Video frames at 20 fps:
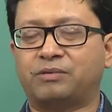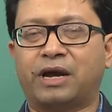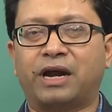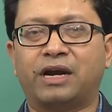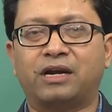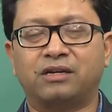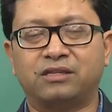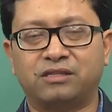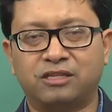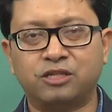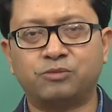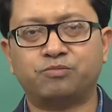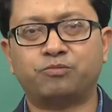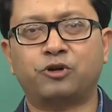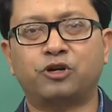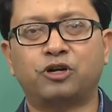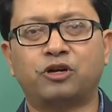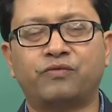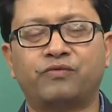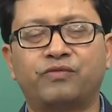at this
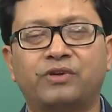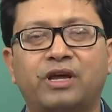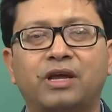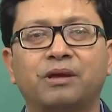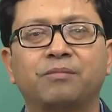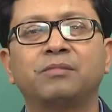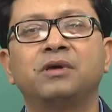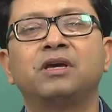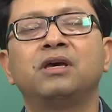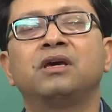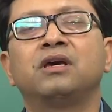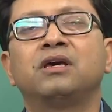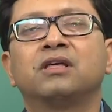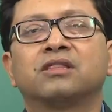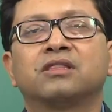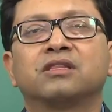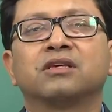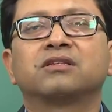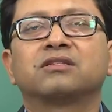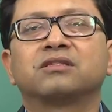point of time
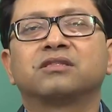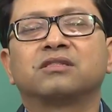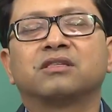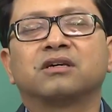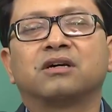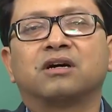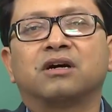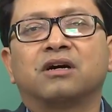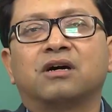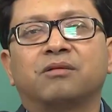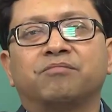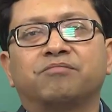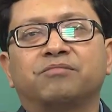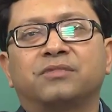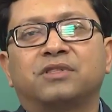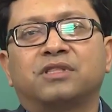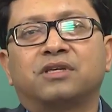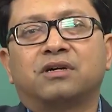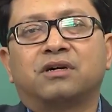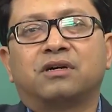
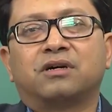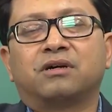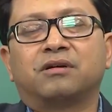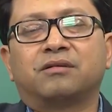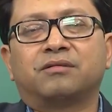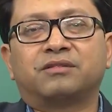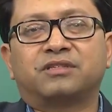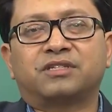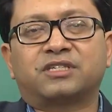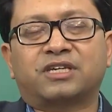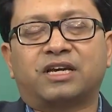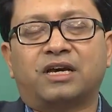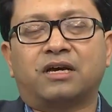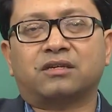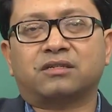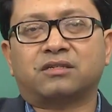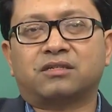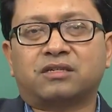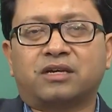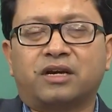the
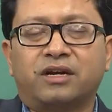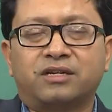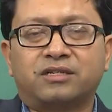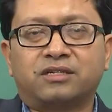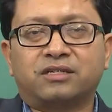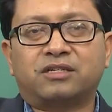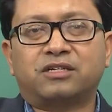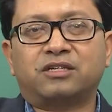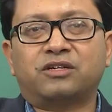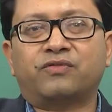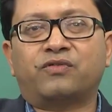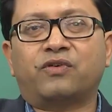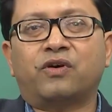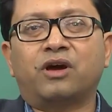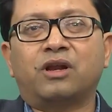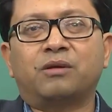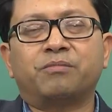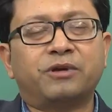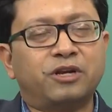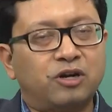scarcity of
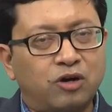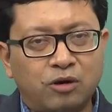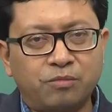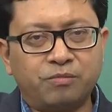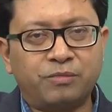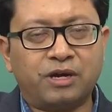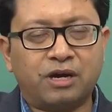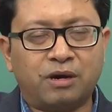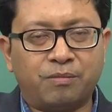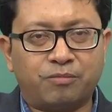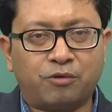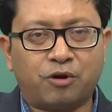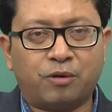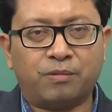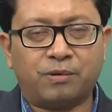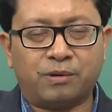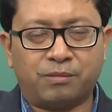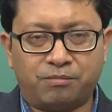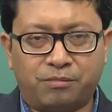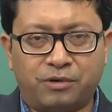oil may not be a
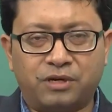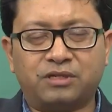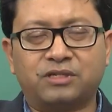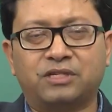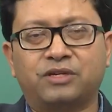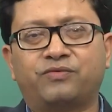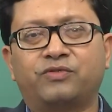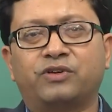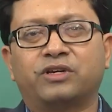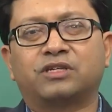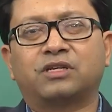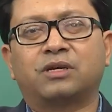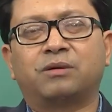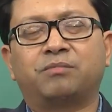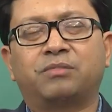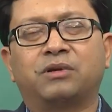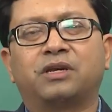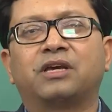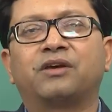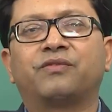problem, but say for
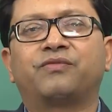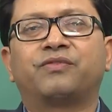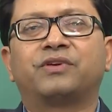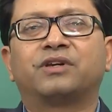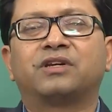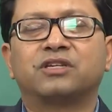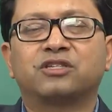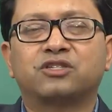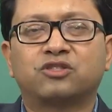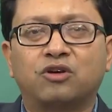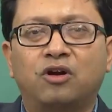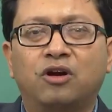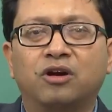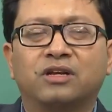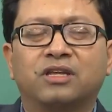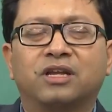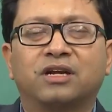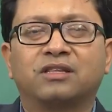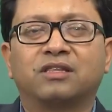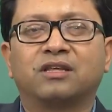example, if it is
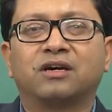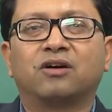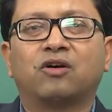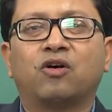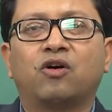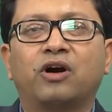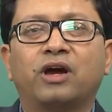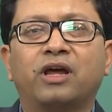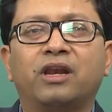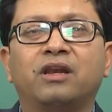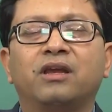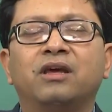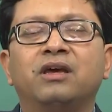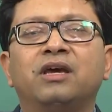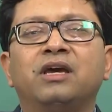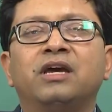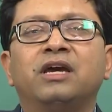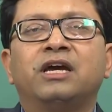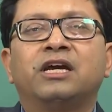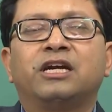thought that the oil
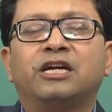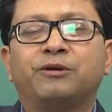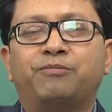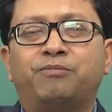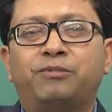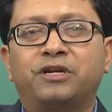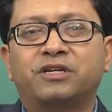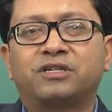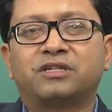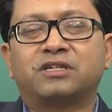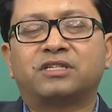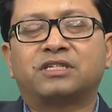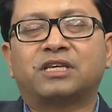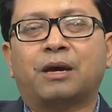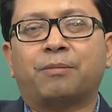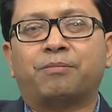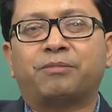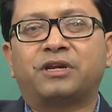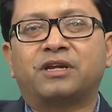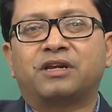depletion is
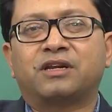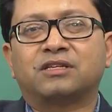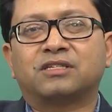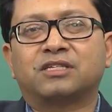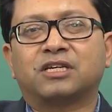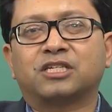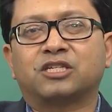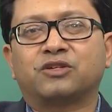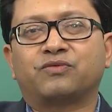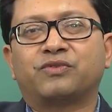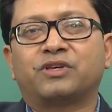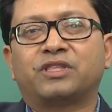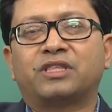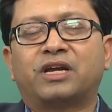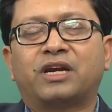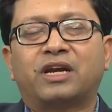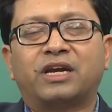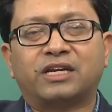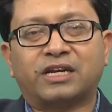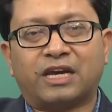happening in such a way that
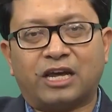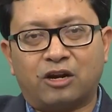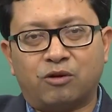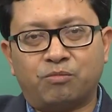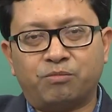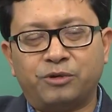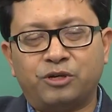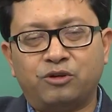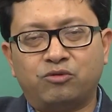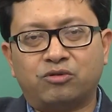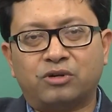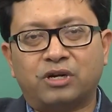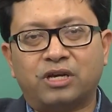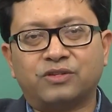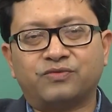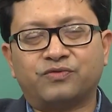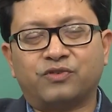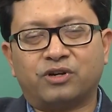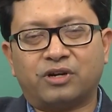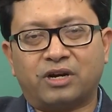it cannot be
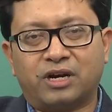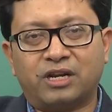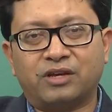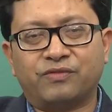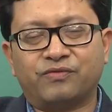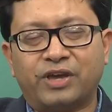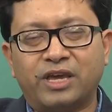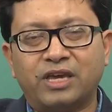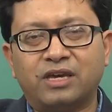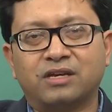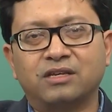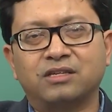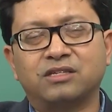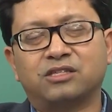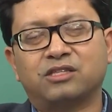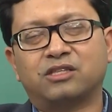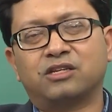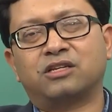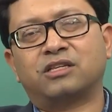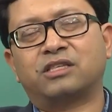utilized for running vehicles,
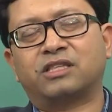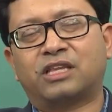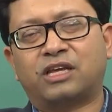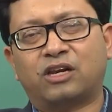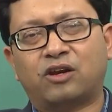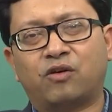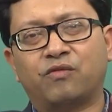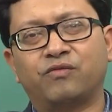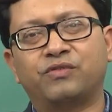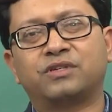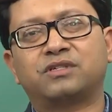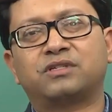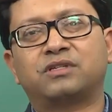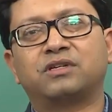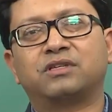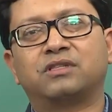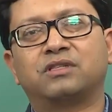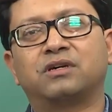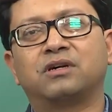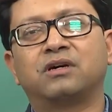then
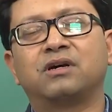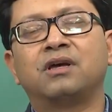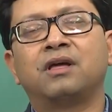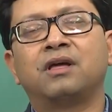obviously the